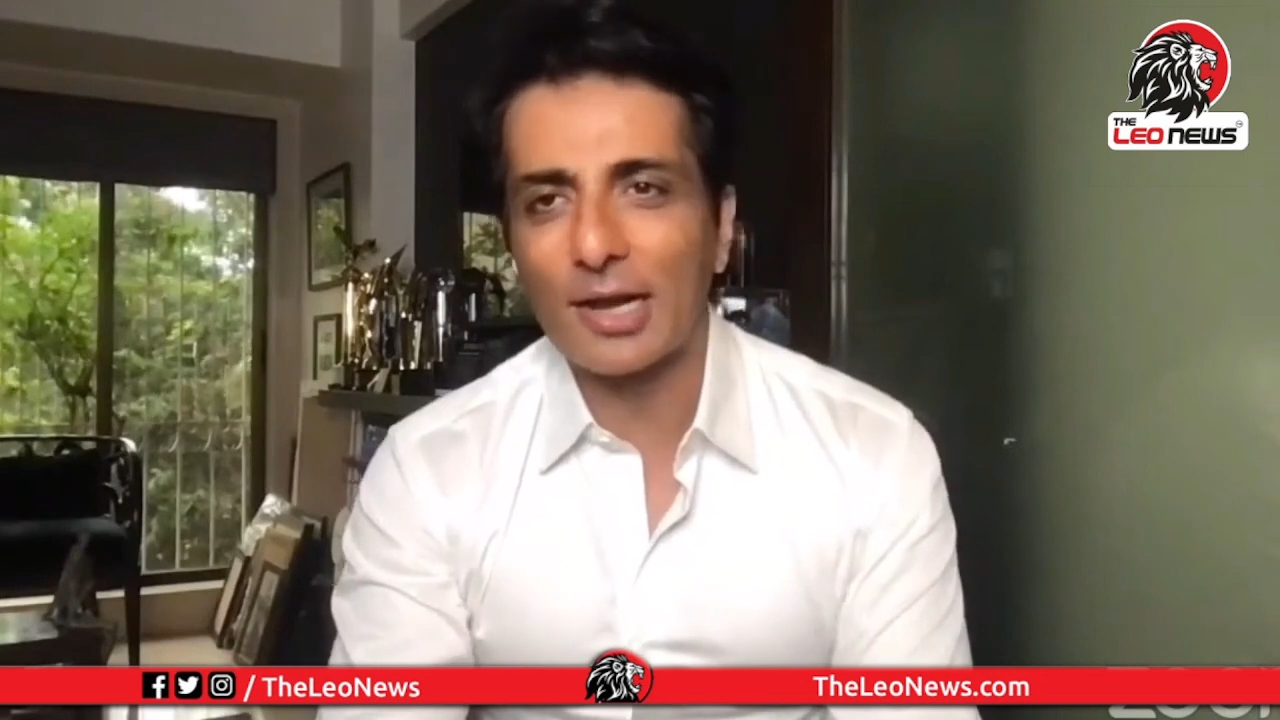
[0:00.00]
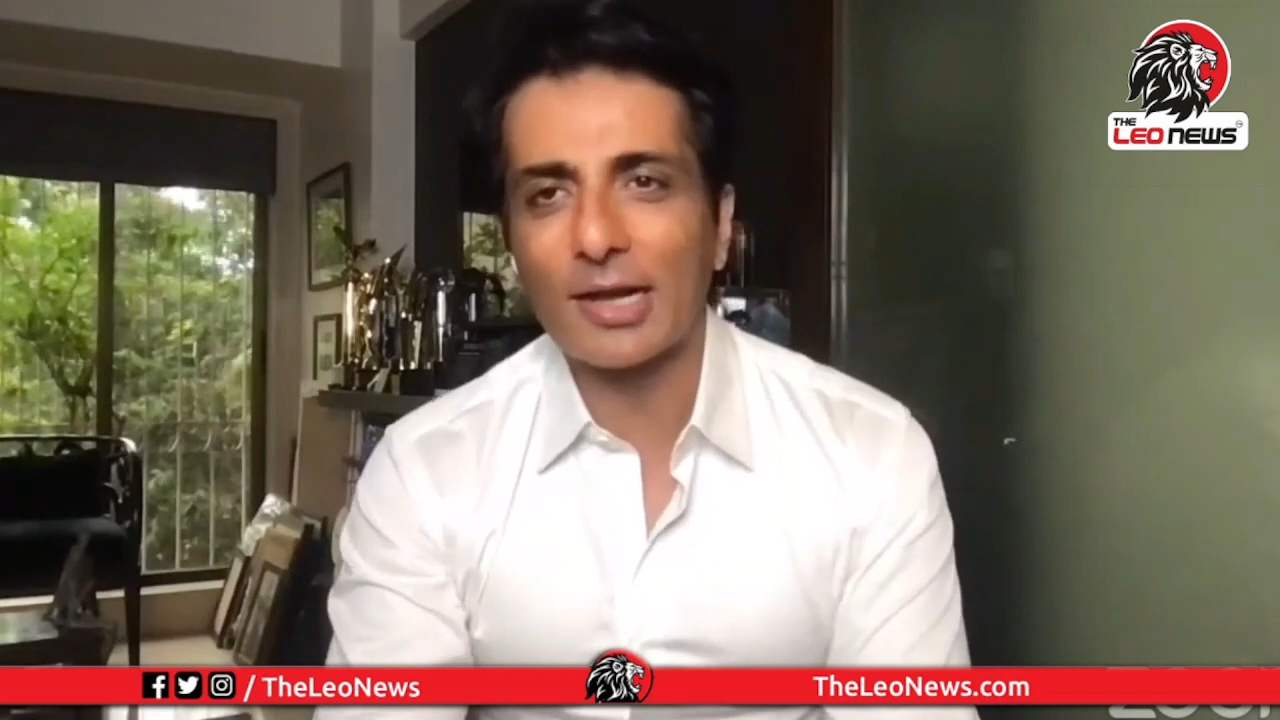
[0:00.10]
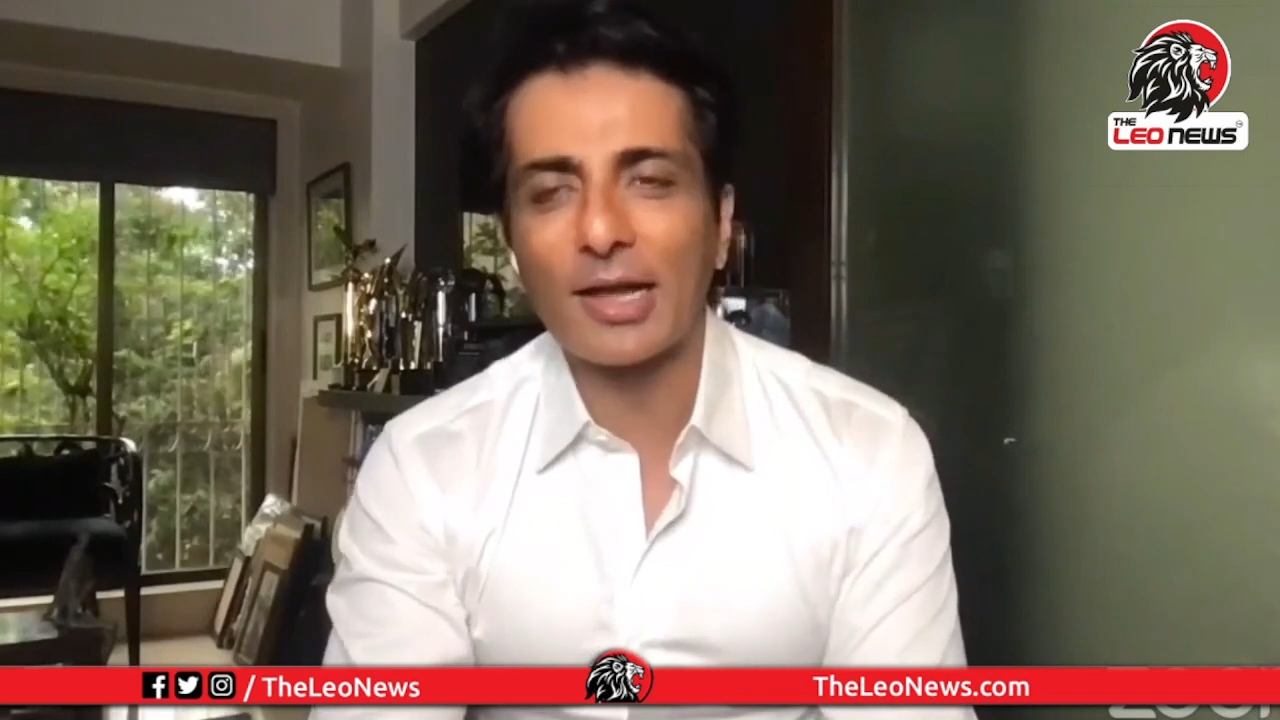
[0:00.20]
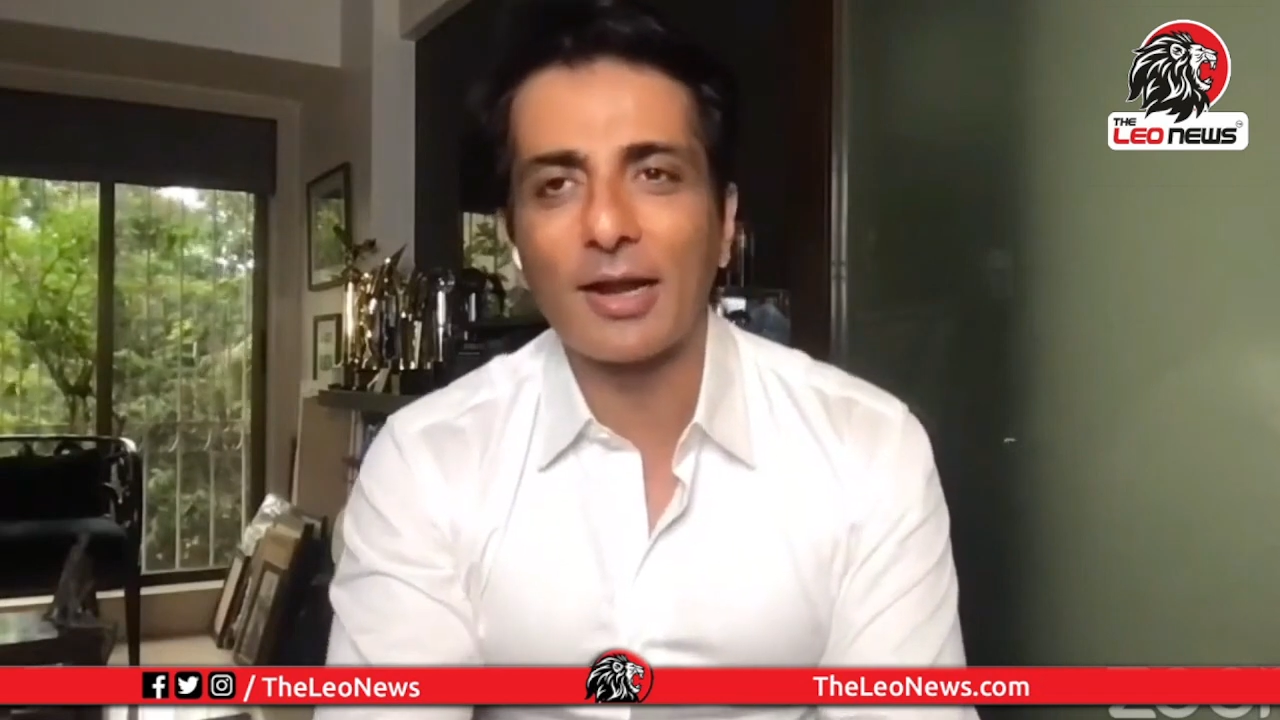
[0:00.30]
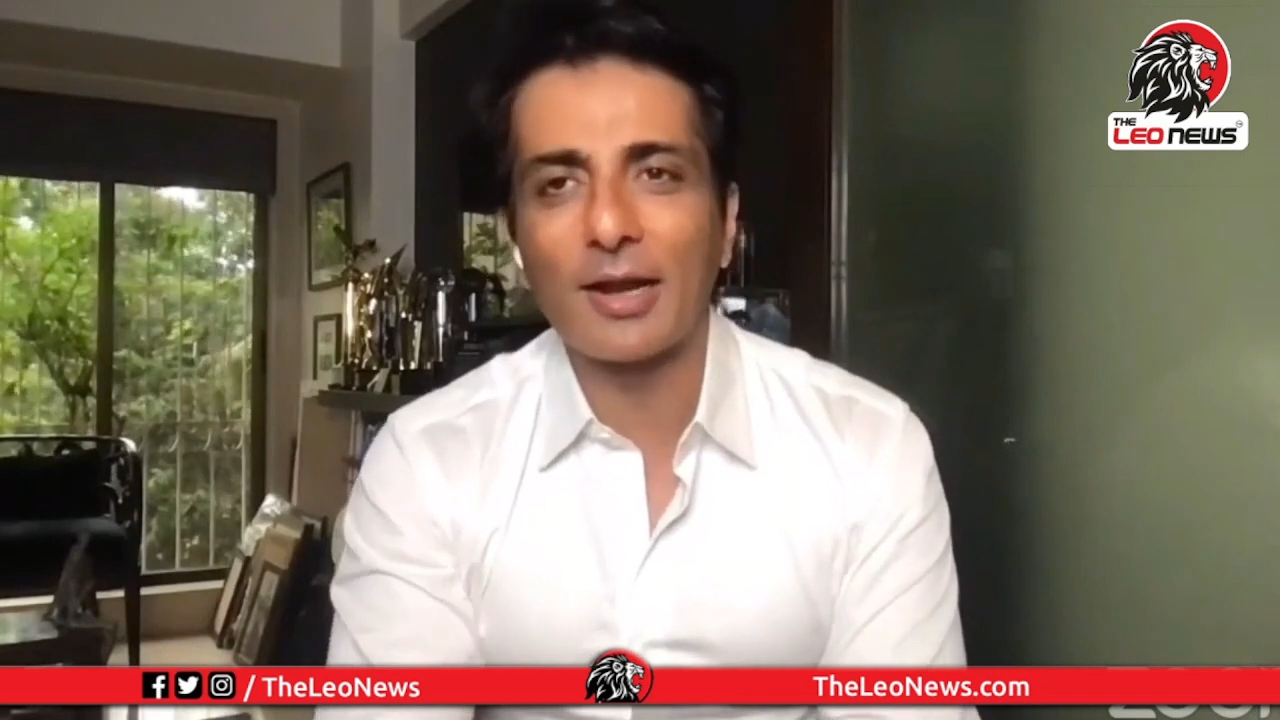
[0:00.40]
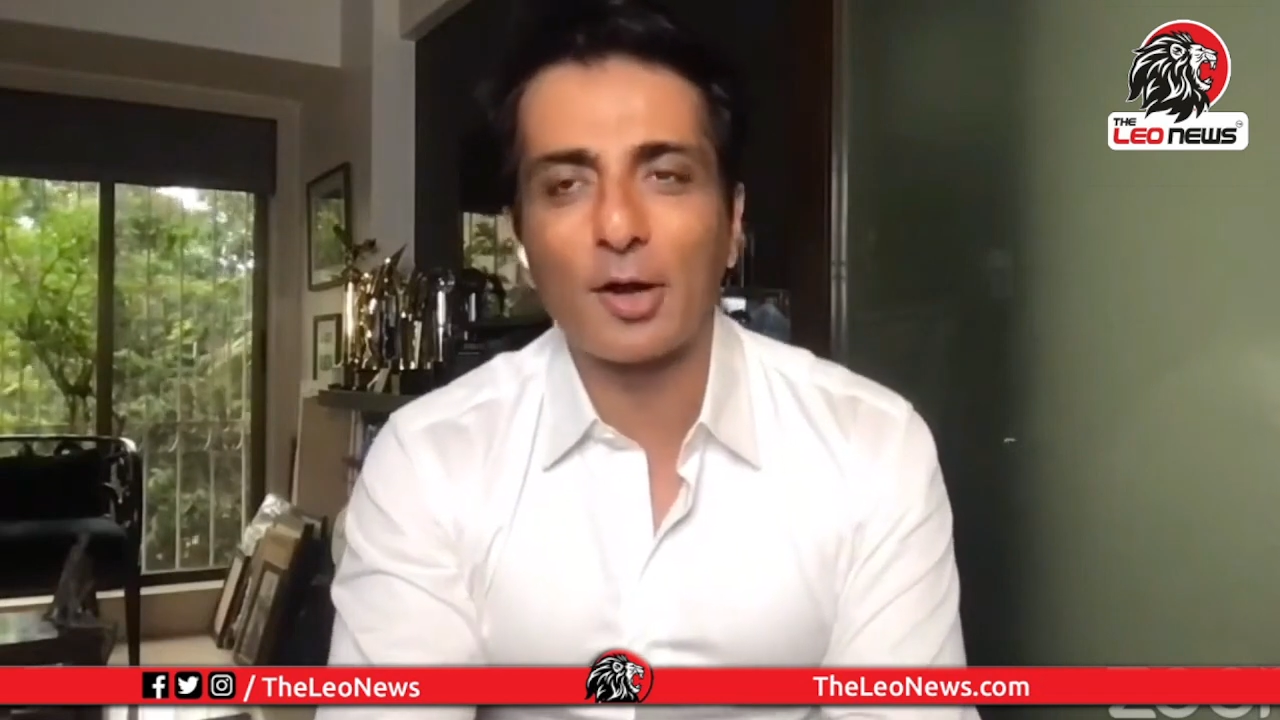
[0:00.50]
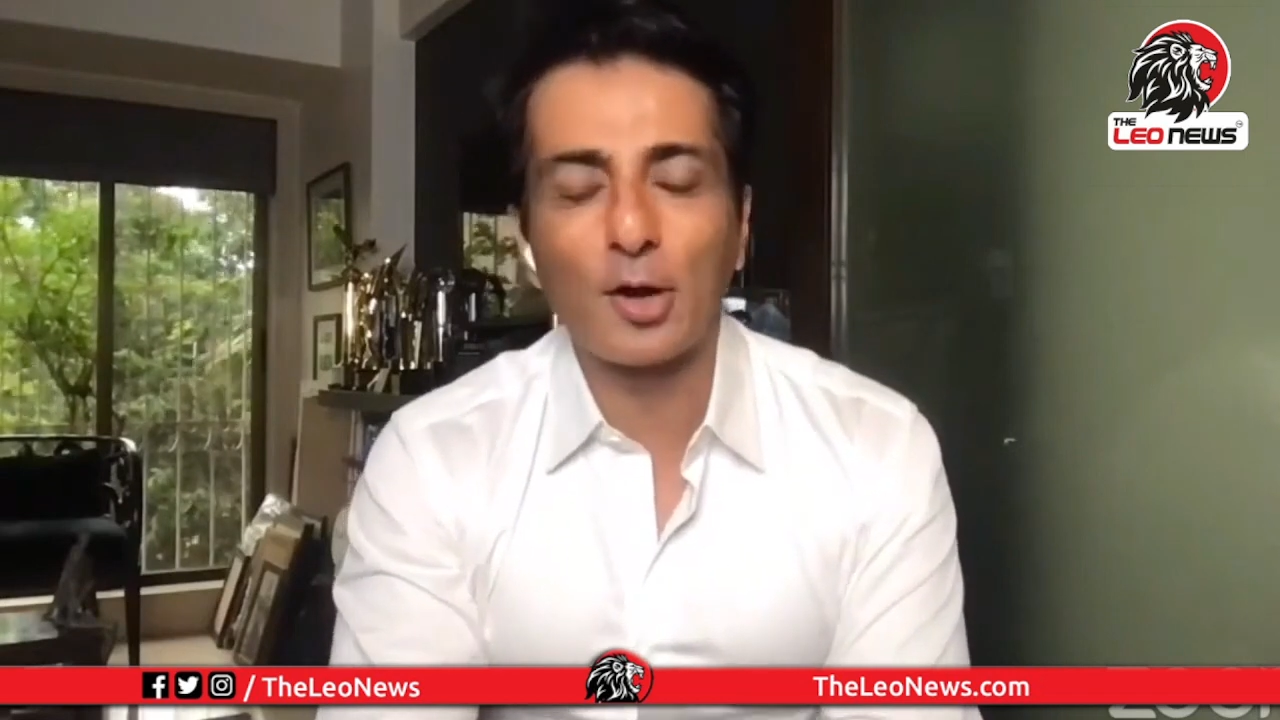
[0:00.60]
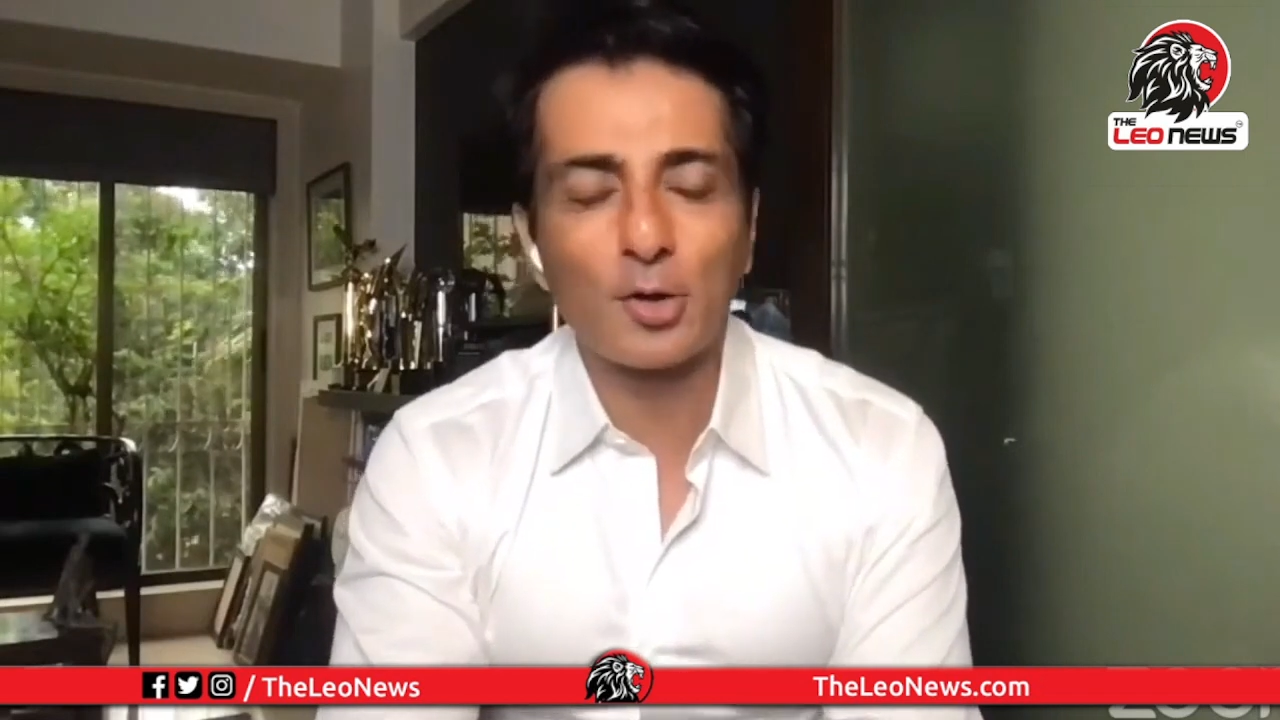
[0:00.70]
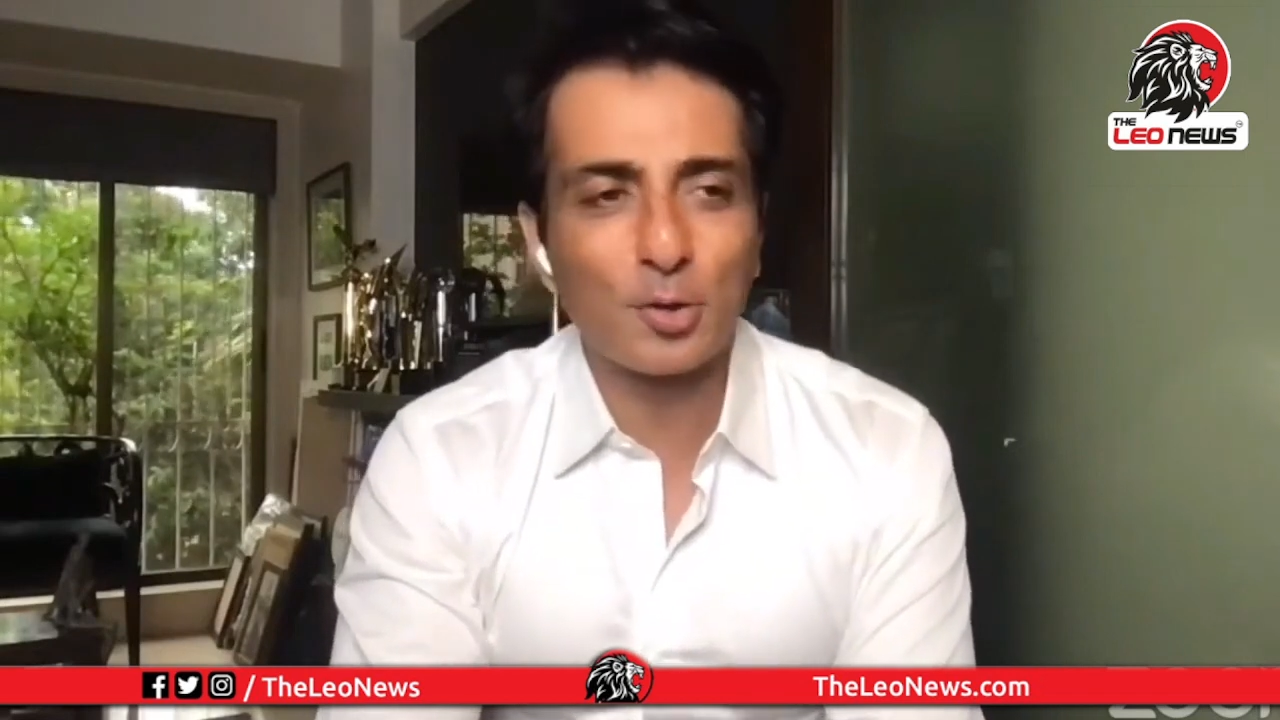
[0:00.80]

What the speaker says: Telangana now,